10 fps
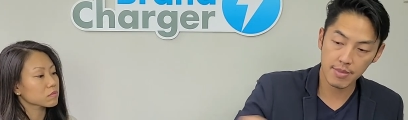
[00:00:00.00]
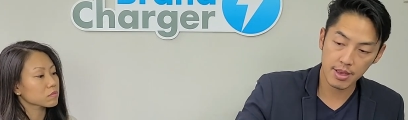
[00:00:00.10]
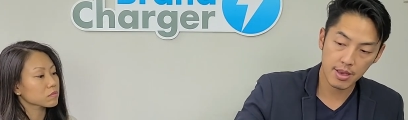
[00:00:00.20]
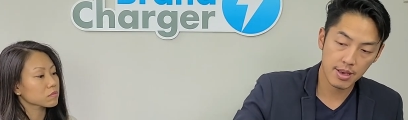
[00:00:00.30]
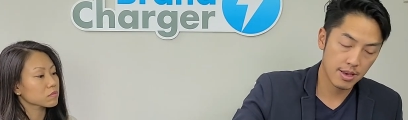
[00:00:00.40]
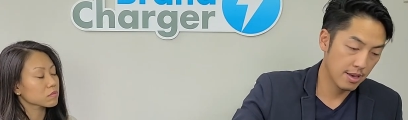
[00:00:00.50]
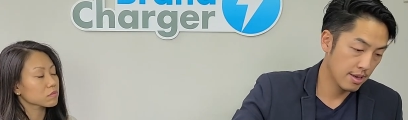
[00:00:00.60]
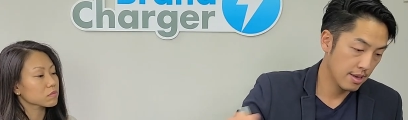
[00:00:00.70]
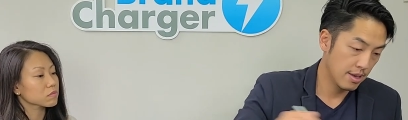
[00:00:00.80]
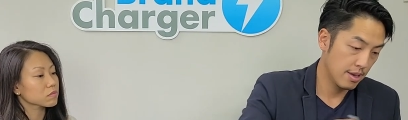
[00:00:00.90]

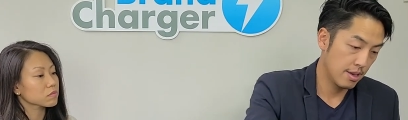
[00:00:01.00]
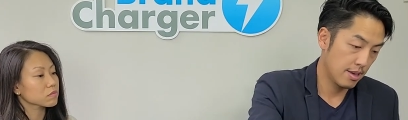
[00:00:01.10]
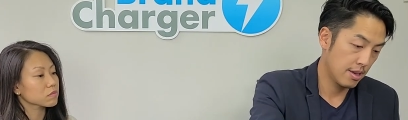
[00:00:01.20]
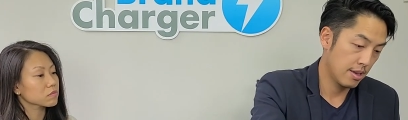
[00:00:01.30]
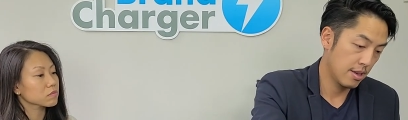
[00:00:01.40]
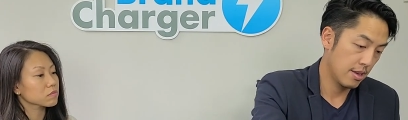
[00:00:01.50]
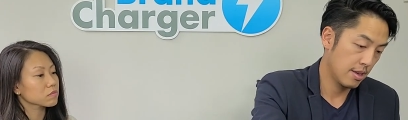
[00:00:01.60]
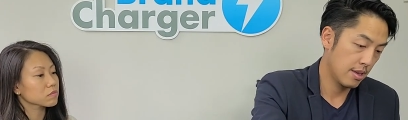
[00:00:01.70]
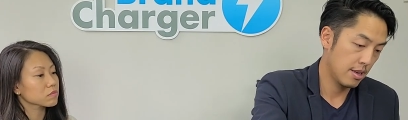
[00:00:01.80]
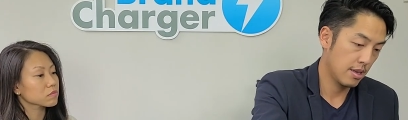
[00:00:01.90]

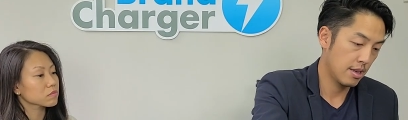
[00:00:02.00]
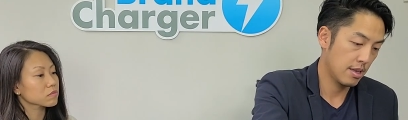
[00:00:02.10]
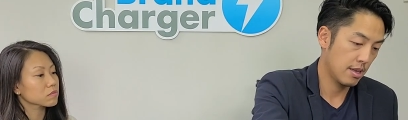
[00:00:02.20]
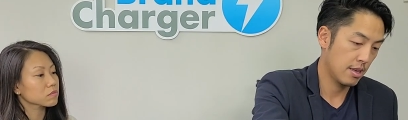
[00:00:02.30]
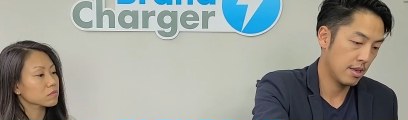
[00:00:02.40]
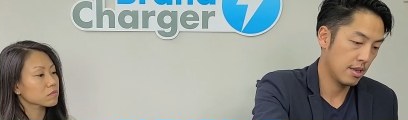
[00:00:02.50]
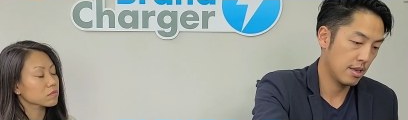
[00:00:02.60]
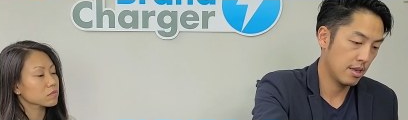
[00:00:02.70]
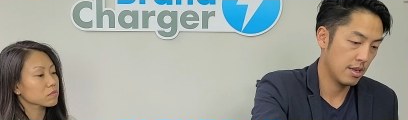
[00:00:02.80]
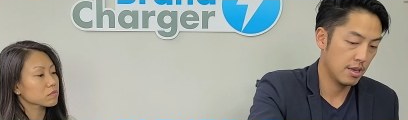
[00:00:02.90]

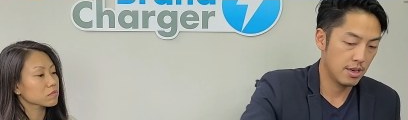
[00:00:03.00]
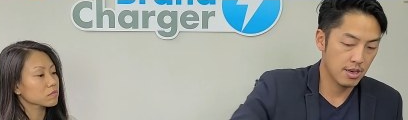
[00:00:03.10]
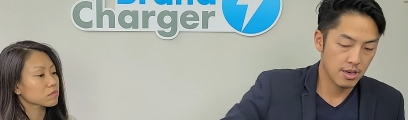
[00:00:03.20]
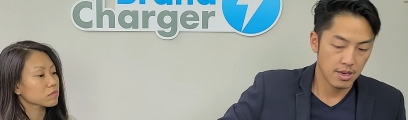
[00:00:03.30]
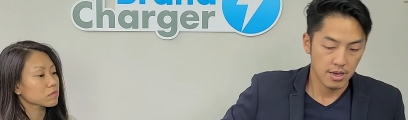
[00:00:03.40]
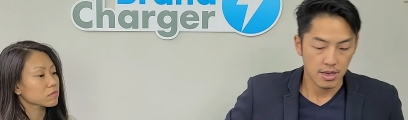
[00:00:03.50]
Nobody speaks.